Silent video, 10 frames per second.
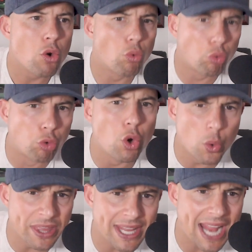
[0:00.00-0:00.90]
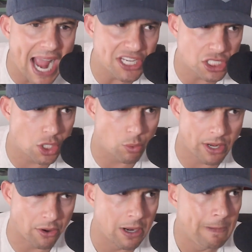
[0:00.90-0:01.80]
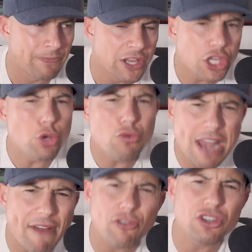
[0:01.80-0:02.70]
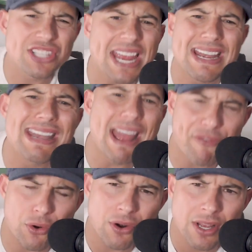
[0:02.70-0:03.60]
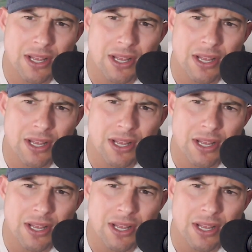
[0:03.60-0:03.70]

ruined the guy's career. You never say never